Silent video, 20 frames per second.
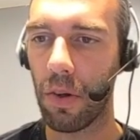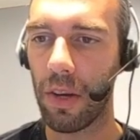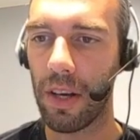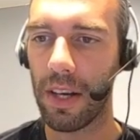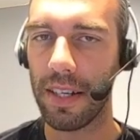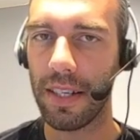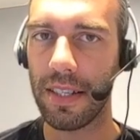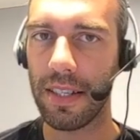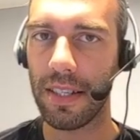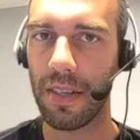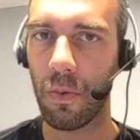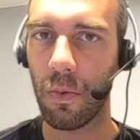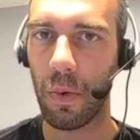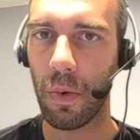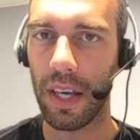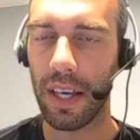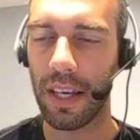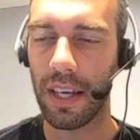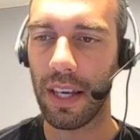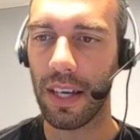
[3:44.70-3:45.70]
Empoleon is
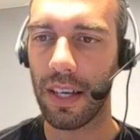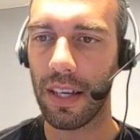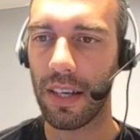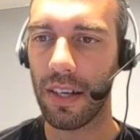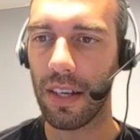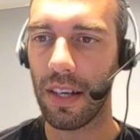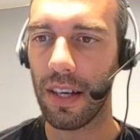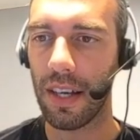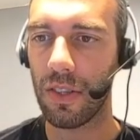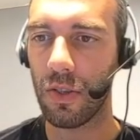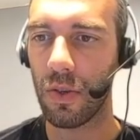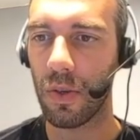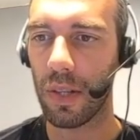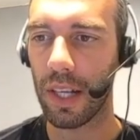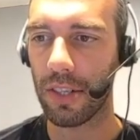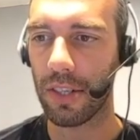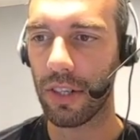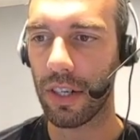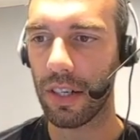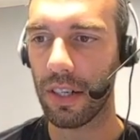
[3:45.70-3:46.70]
weak
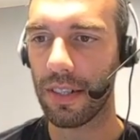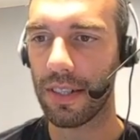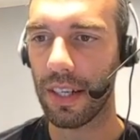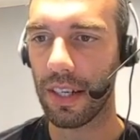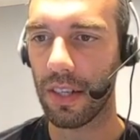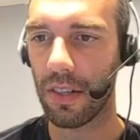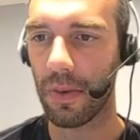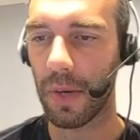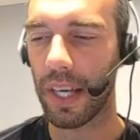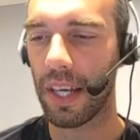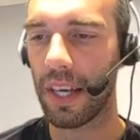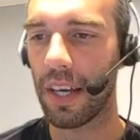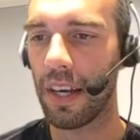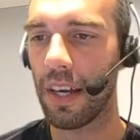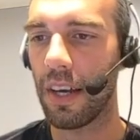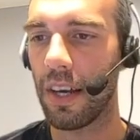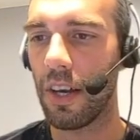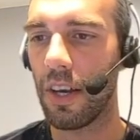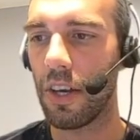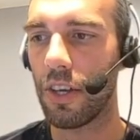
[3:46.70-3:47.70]
to electric, single weak.
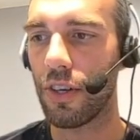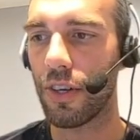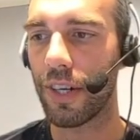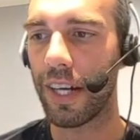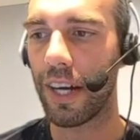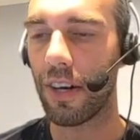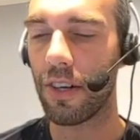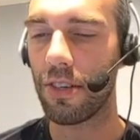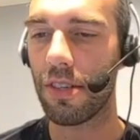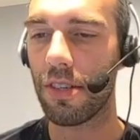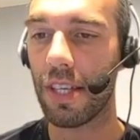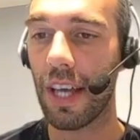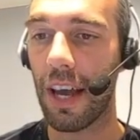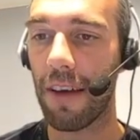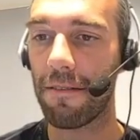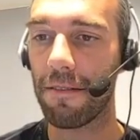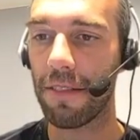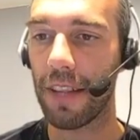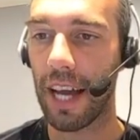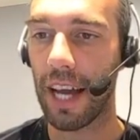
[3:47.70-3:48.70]
Your Gyarados is
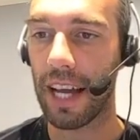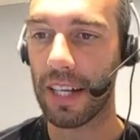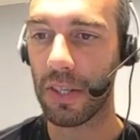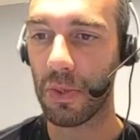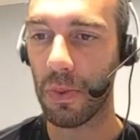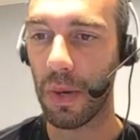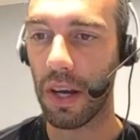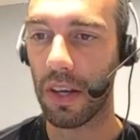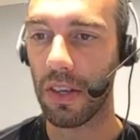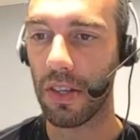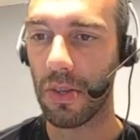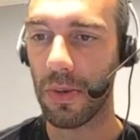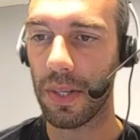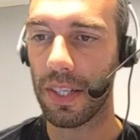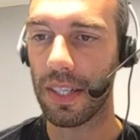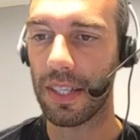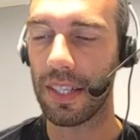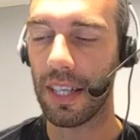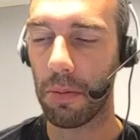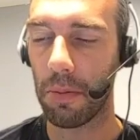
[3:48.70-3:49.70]
half flying as well,
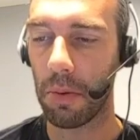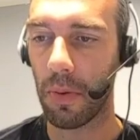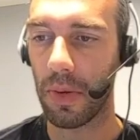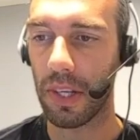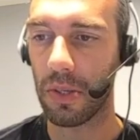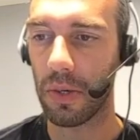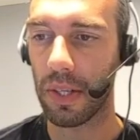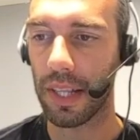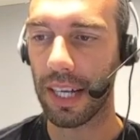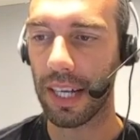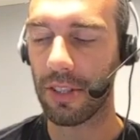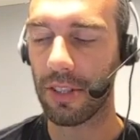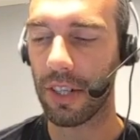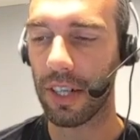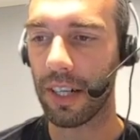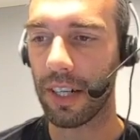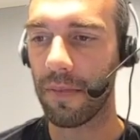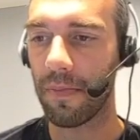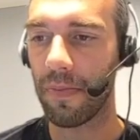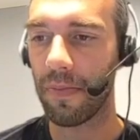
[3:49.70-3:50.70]
so it's double weak to
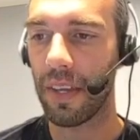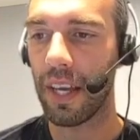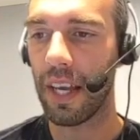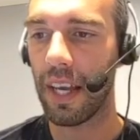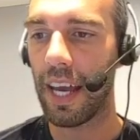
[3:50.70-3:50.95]
electric.